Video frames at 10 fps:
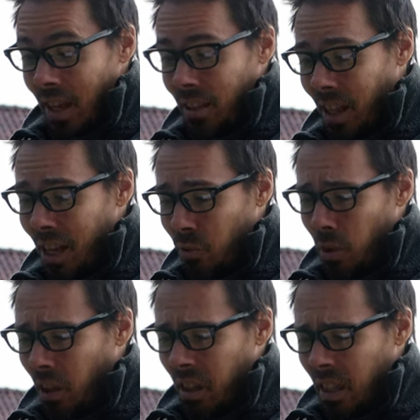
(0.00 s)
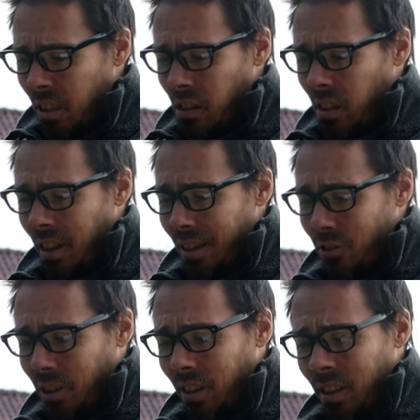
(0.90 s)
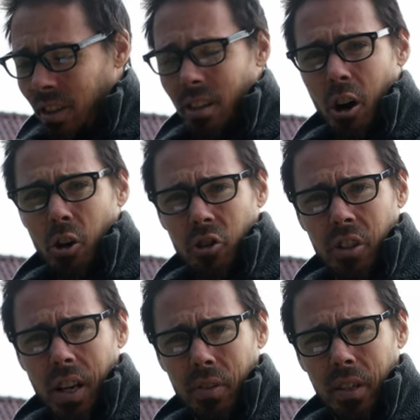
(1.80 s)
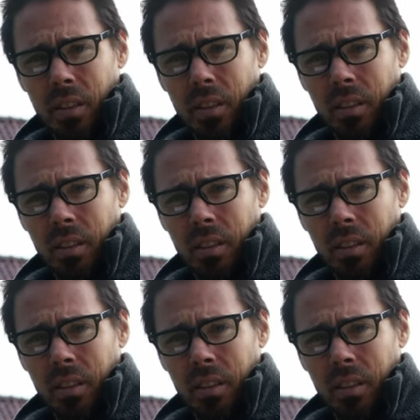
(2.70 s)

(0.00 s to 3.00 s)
And the last one on this list, R7.